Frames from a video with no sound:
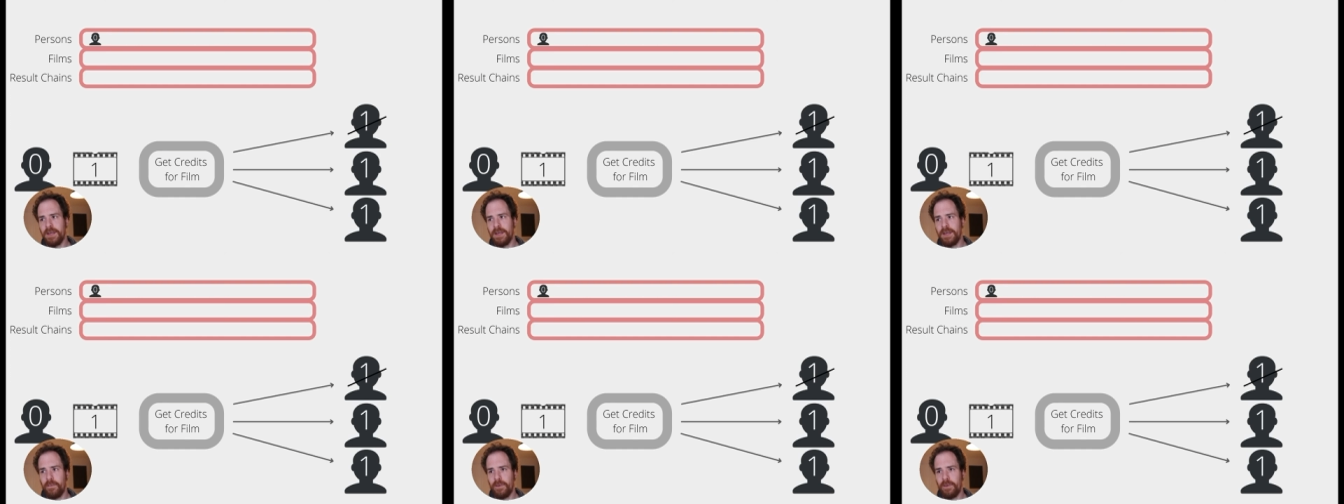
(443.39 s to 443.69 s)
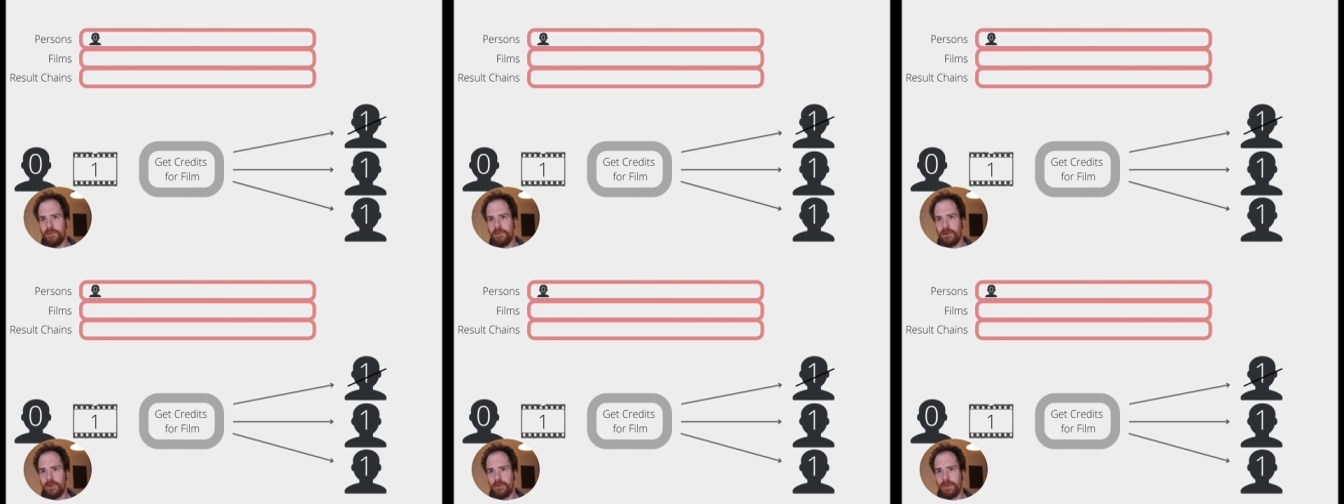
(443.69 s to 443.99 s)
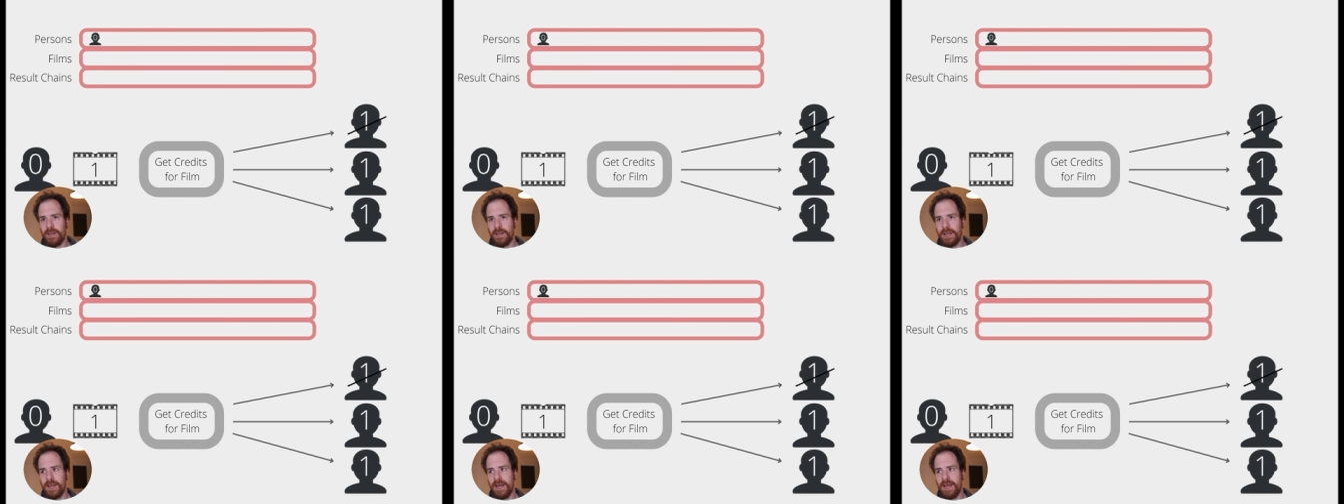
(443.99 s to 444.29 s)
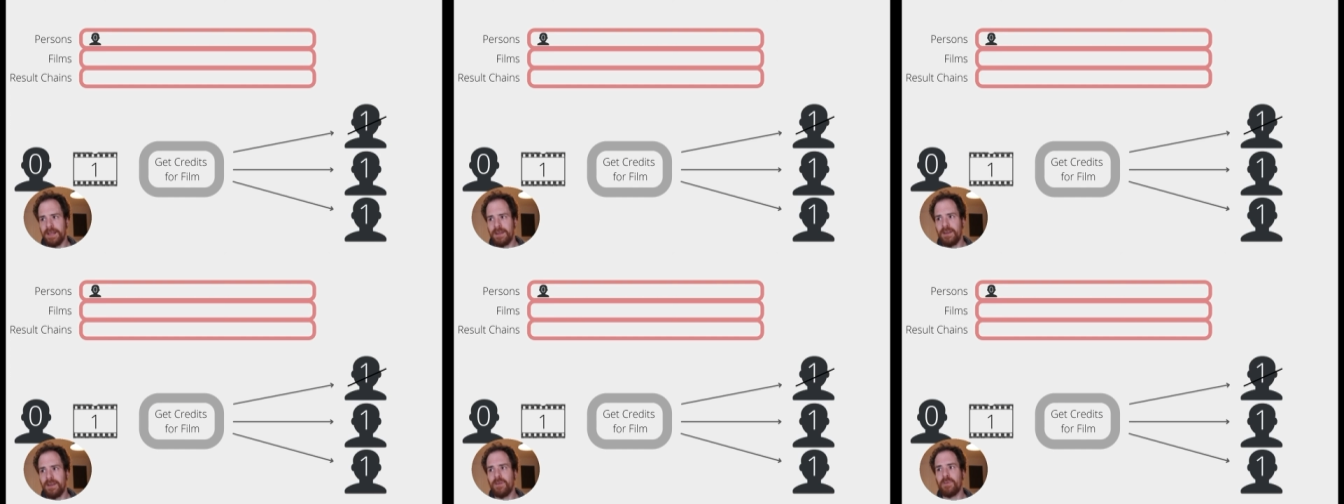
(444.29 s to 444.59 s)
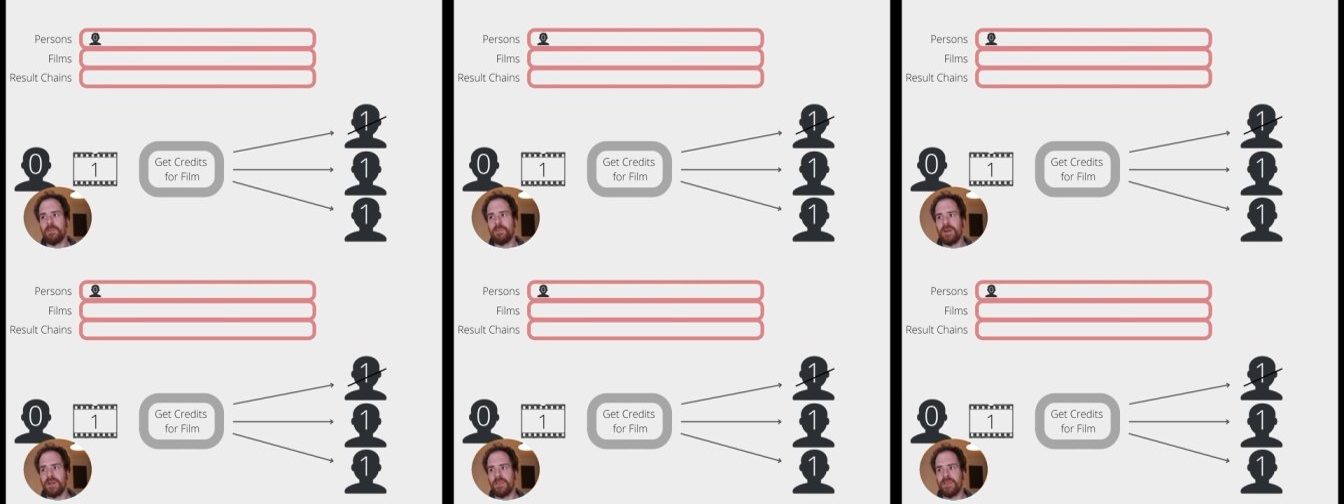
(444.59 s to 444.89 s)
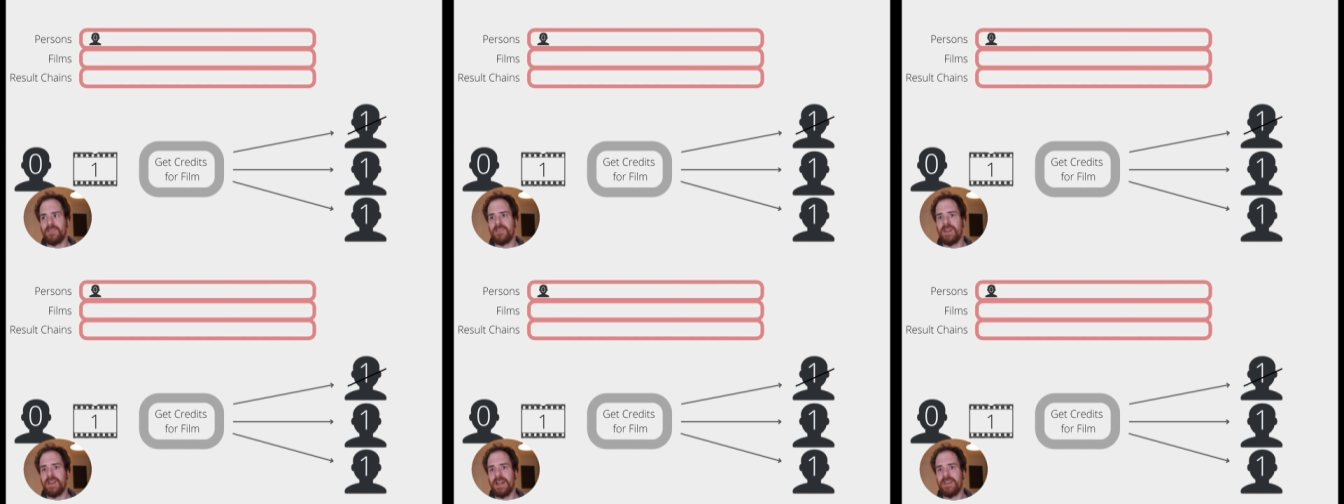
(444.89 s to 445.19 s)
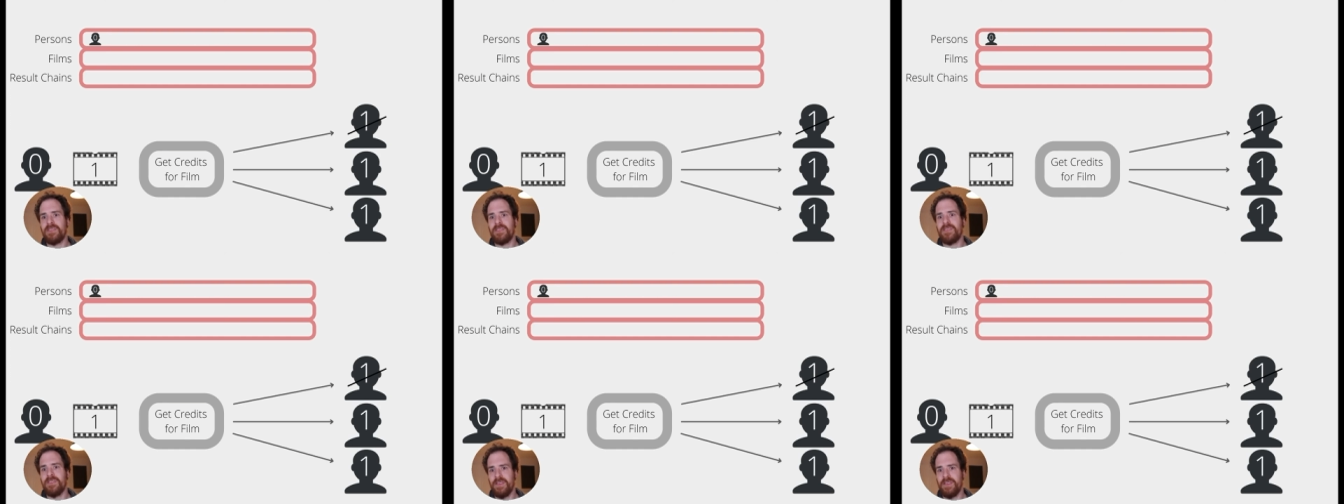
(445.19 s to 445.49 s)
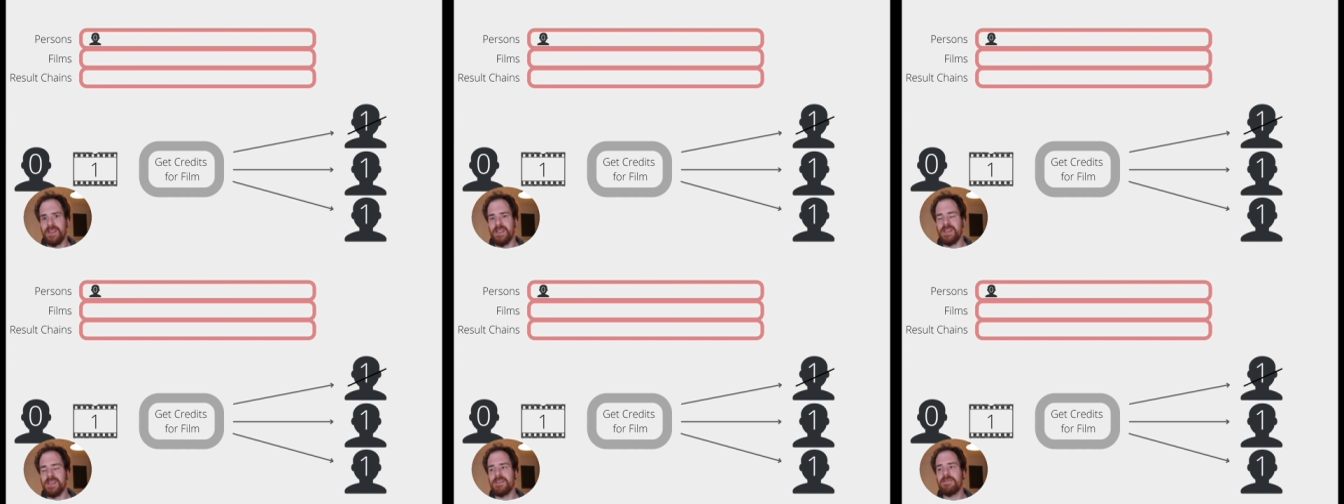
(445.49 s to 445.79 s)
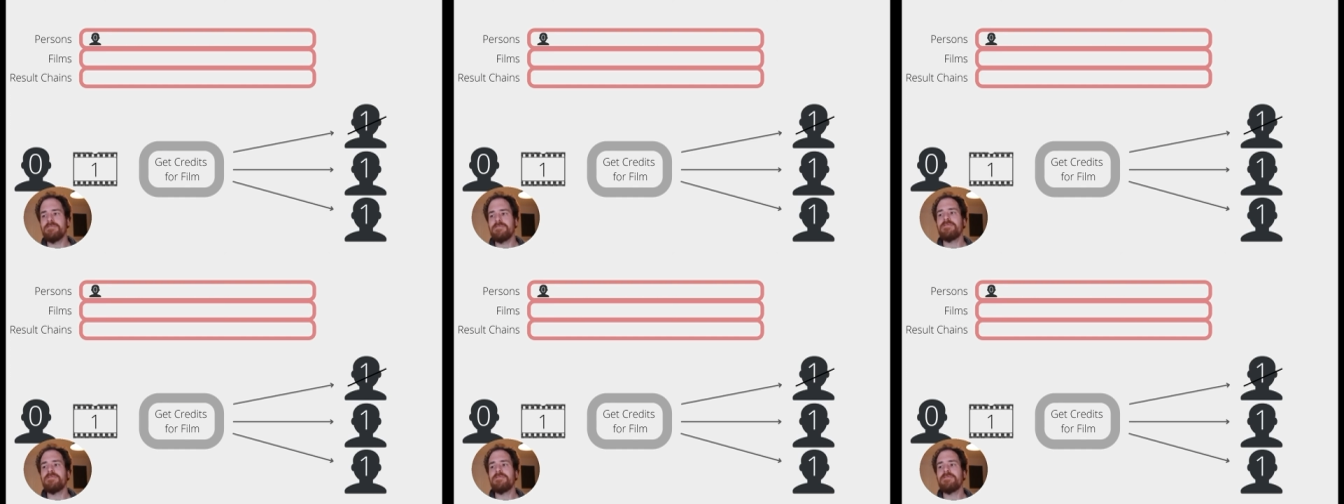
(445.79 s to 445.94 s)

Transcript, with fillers: we've already handled because that's the